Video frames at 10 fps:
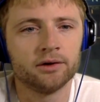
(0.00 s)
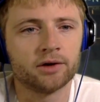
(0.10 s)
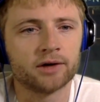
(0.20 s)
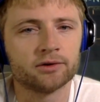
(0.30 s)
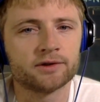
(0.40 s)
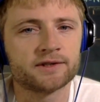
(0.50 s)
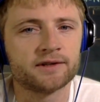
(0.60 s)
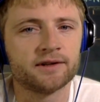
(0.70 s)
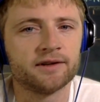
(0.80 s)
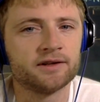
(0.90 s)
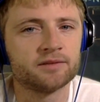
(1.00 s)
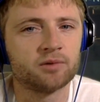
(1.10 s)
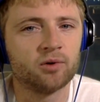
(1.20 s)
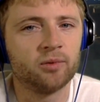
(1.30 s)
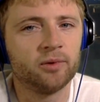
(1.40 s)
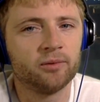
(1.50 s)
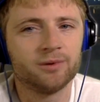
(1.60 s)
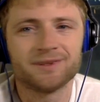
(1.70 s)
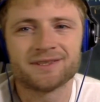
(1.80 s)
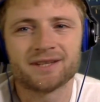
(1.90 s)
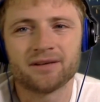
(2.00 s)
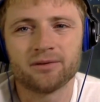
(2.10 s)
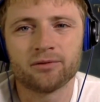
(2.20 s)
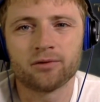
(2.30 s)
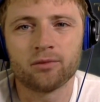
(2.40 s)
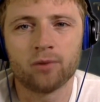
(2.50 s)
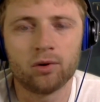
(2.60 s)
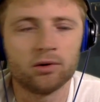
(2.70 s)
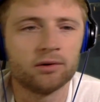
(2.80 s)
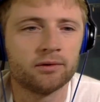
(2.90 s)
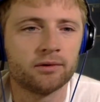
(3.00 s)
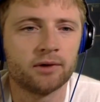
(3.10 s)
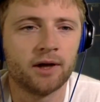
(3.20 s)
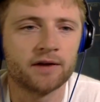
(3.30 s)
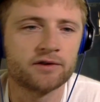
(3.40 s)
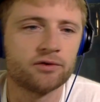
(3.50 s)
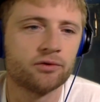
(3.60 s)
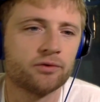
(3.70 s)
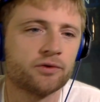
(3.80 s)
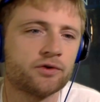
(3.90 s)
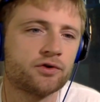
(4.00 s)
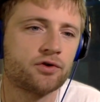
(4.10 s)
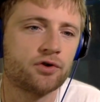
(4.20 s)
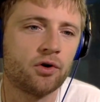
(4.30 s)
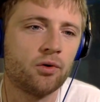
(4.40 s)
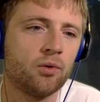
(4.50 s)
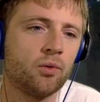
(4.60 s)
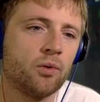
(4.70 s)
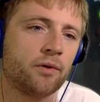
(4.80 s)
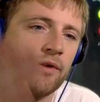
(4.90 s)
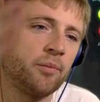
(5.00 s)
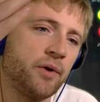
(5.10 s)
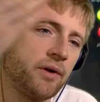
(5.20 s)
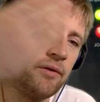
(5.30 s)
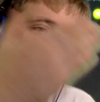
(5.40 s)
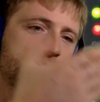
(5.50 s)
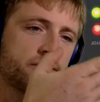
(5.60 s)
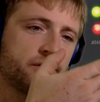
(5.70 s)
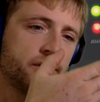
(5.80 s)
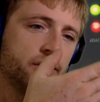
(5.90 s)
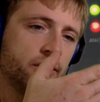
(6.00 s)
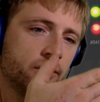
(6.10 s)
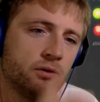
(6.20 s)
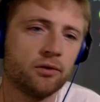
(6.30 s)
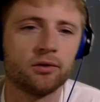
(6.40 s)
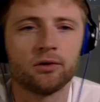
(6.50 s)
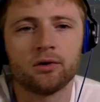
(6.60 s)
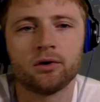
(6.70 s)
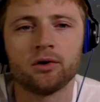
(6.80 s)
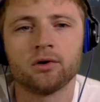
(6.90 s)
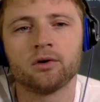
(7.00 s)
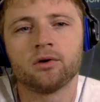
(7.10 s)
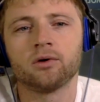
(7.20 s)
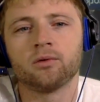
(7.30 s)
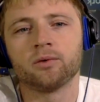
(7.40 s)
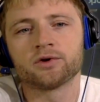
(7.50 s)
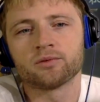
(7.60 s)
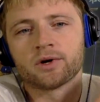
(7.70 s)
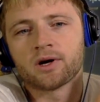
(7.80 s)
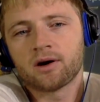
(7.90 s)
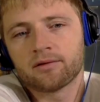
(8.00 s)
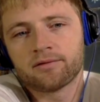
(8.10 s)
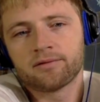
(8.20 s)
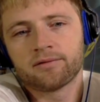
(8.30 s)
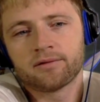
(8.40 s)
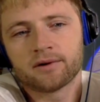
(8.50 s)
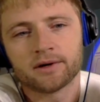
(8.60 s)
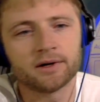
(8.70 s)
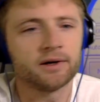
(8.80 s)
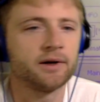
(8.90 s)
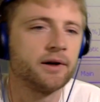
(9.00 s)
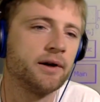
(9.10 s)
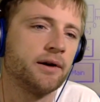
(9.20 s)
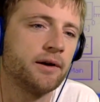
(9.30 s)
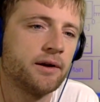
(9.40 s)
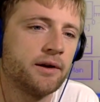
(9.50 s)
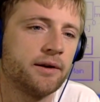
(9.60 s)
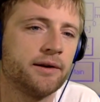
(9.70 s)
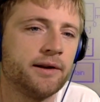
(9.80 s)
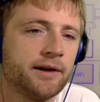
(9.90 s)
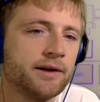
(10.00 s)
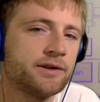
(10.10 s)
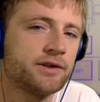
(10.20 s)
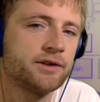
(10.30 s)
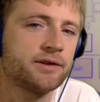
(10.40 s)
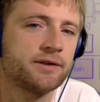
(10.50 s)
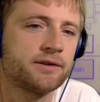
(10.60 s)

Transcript: you cannot say that this problem will save you from all, as you show the previous video, which we have uh, leakages.